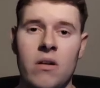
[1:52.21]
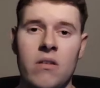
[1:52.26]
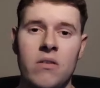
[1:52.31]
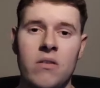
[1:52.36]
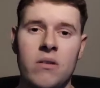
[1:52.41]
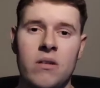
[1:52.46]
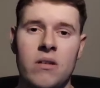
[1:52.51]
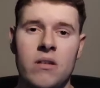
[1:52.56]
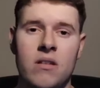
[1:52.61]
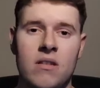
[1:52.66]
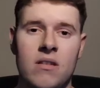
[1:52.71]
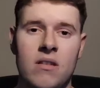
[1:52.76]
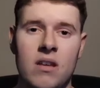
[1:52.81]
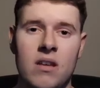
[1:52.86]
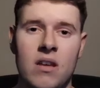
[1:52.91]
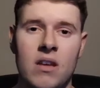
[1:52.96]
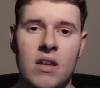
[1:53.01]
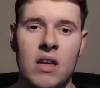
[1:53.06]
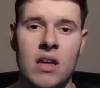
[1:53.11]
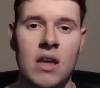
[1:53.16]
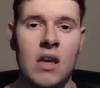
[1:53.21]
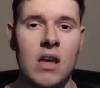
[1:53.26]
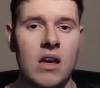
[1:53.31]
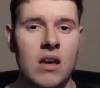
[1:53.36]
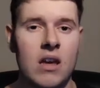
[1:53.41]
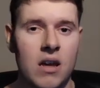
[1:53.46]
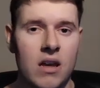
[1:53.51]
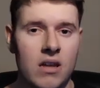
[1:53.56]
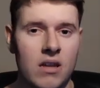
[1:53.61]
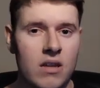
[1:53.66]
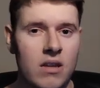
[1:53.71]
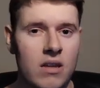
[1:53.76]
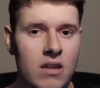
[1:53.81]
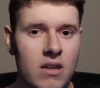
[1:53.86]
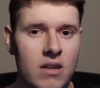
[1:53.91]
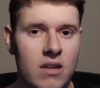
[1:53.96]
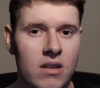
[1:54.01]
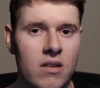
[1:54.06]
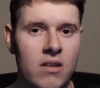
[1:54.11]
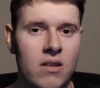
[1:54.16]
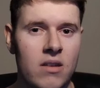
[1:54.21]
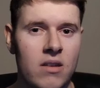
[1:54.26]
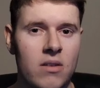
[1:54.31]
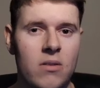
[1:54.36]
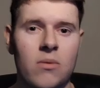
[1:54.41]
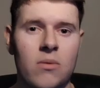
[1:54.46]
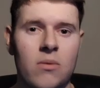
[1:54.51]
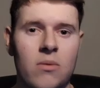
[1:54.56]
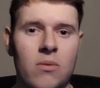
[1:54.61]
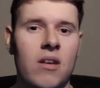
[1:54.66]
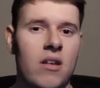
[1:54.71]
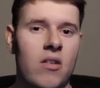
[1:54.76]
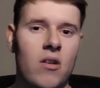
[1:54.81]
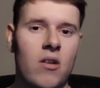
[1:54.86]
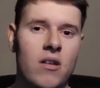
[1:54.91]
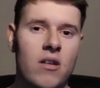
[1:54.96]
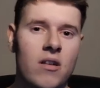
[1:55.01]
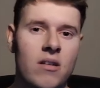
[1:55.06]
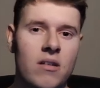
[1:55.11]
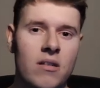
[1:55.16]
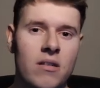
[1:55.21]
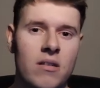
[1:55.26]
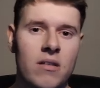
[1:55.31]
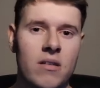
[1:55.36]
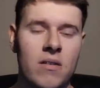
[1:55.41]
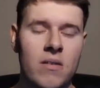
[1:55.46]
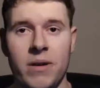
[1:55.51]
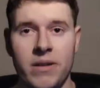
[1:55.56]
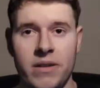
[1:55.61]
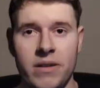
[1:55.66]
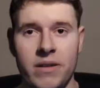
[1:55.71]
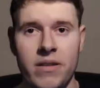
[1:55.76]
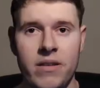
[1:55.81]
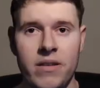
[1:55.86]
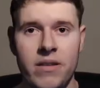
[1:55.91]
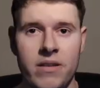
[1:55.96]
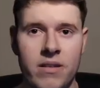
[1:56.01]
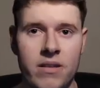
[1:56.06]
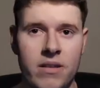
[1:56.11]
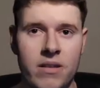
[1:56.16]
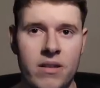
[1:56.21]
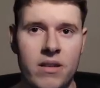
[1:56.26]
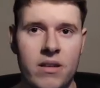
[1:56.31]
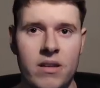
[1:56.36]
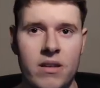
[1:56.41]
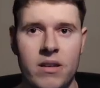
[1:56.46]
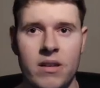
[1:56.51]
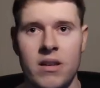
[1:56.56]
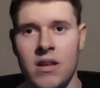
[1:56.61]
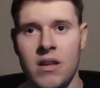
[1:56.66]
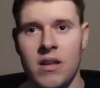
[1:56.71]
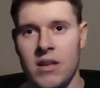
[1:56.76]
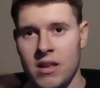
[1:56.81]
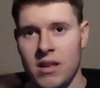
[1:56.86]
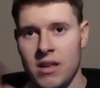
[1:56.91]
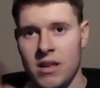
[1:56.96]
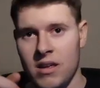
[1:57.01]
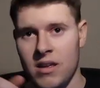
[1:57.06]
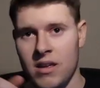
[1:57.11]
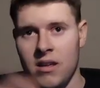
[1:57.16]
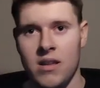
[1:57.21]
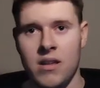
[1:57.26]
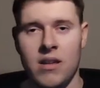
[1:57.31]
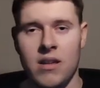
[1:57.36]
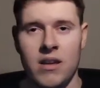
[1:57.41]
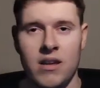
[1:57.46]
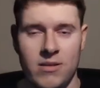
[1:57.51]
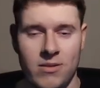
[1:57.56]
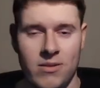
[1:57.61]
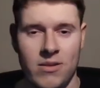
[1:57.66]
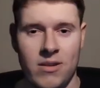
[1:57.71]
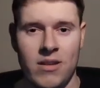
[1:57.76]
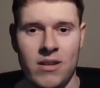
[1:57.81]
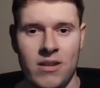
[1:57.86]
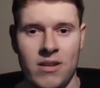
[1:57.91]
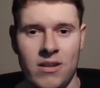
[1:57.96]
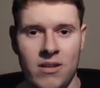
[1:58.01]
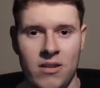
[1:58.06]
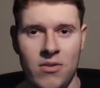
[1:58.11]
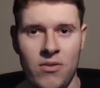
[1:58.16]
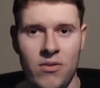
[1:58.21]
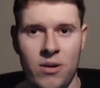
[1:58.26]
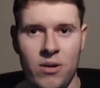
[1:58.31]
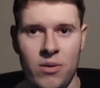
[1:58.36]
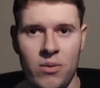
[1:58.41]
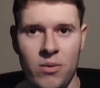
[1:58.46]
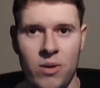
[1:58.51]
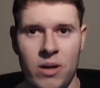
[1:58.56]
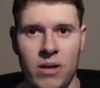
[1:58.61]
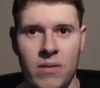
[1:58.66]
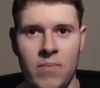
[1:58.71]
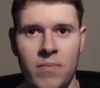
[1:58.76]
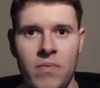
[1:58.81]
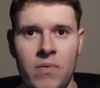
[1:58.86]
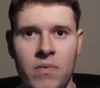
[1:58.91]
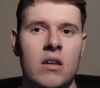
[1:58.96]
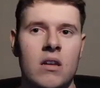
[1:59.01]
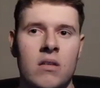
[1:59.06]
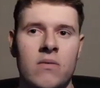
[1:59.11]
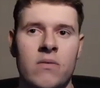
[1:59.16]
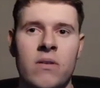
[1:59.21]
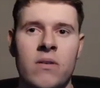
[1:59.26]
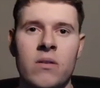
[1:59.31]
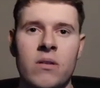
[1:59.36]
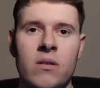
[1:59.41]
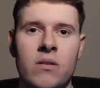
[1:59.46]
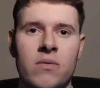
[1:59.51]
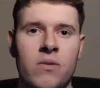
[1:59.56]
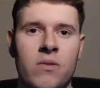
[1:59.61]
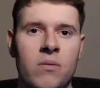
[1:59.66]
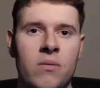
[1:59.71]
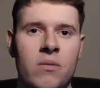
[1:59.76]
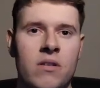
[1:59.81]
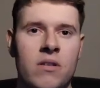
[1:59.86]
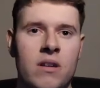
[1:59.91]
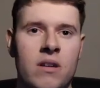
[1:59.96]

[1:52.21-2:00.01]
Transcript: as you can see, I did use a gradient, but I used it in a different way. If you look at from the